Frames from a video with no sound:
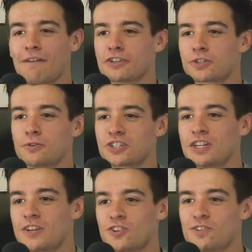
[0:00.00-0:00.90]
improv
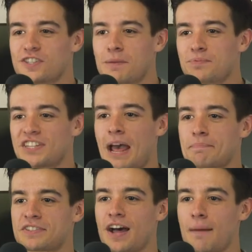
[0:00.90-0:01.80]
association. Zip
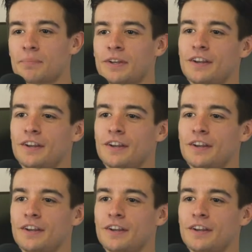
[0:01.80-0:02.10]
zap zop.